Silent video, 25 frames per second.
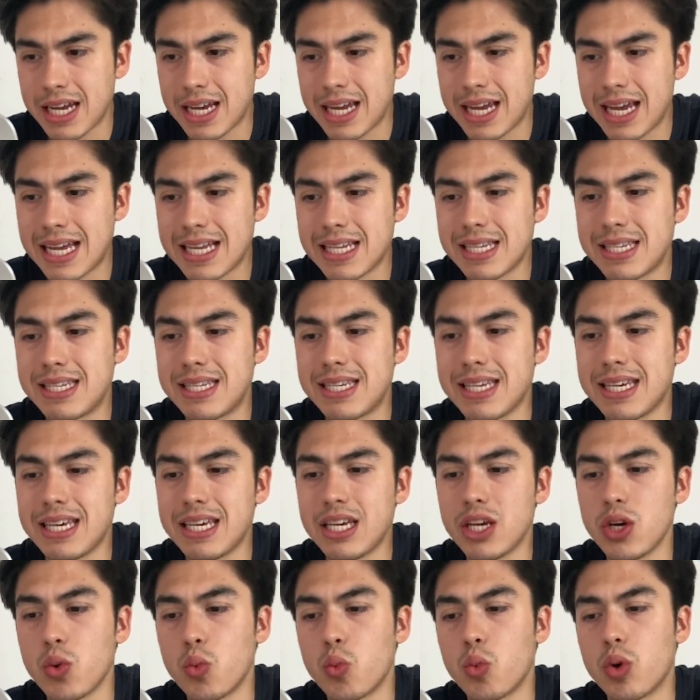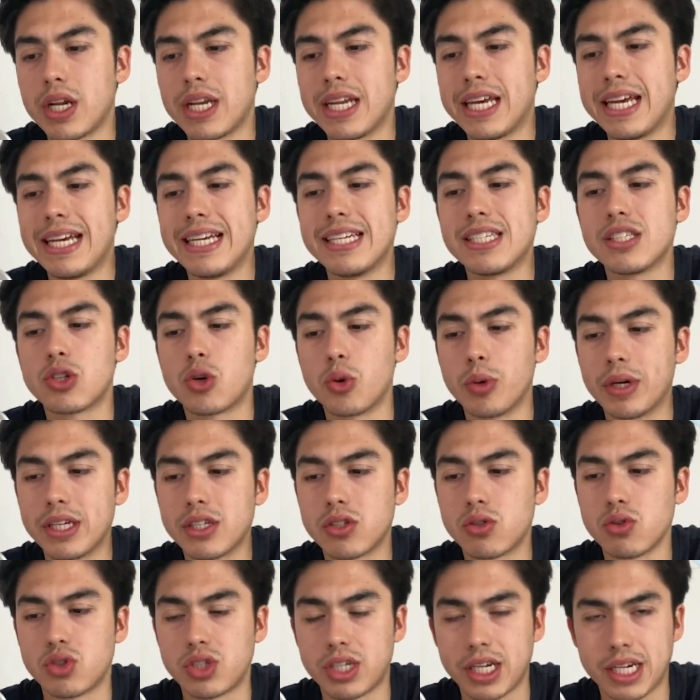and see what he's going
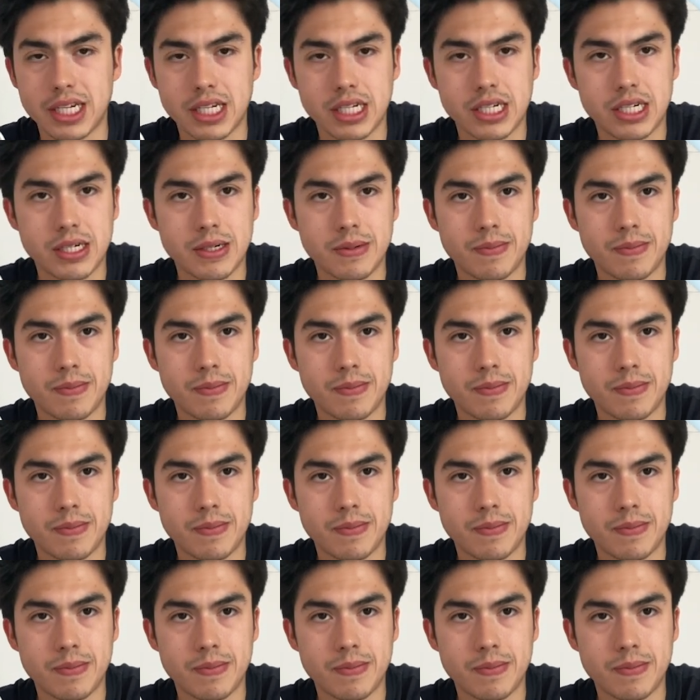to change.